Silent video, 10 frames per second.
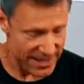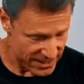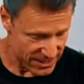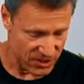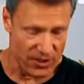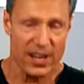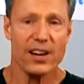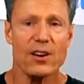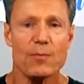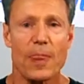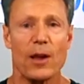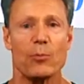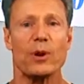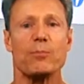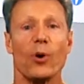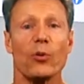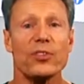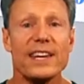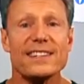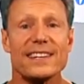is, is you're here, bring both
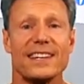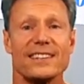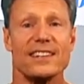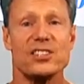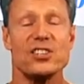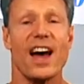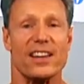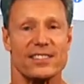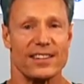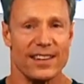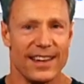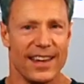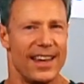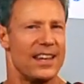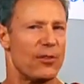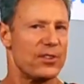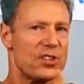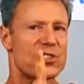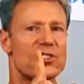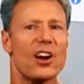knees into the chest. Now, if you're
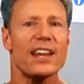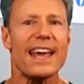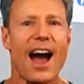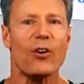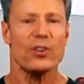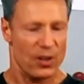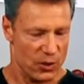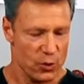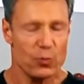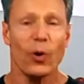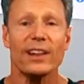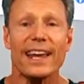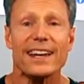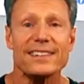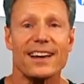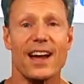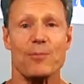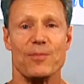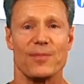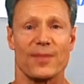just starting out, use one leg at a
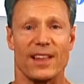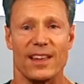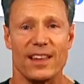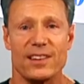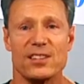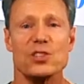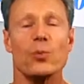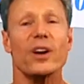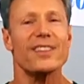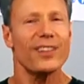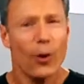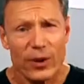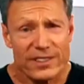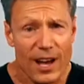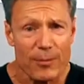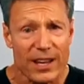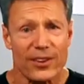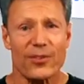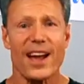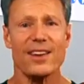time. This is working the lower
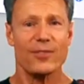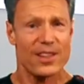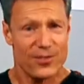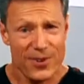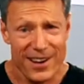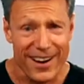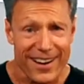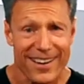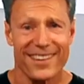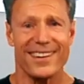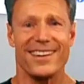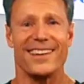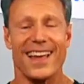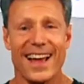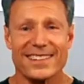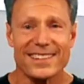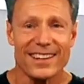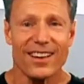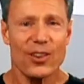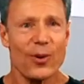tummy, right? Right through here. That's
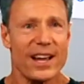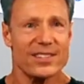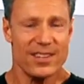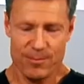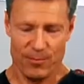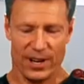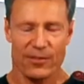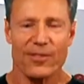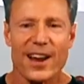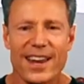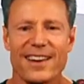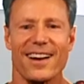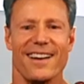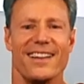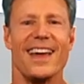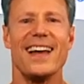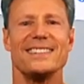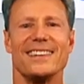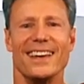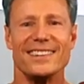it. Otherwise, bring it right here.
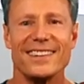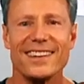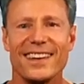That's it